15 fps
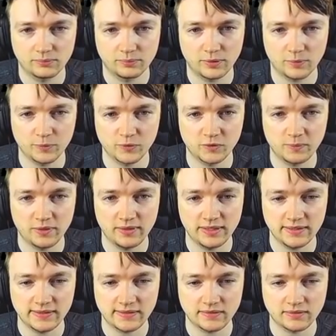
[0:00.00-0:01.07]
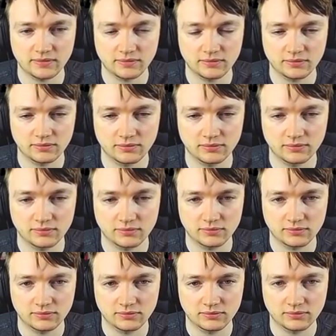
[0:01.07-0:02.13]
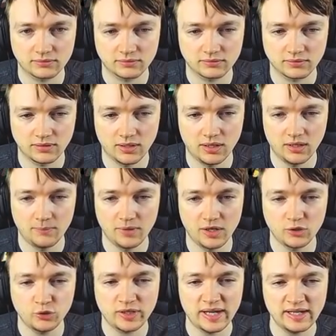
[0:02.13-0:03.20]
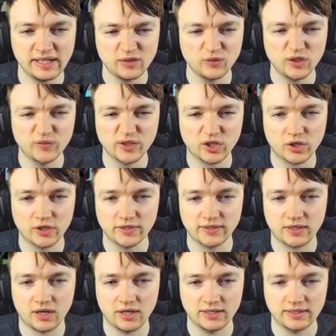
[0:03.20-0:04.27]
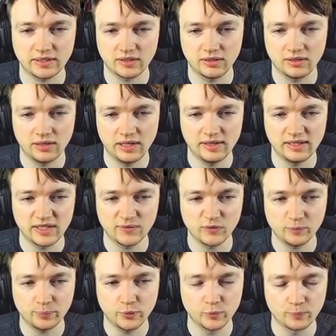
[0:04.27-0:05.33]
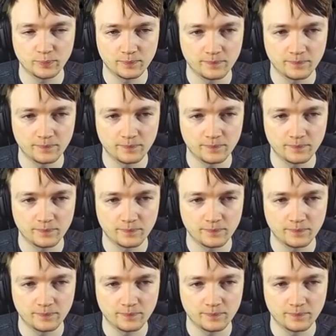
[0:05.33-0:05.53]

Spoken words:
Purple Spirits. You can get rid of a cursed card here, and they give you poop.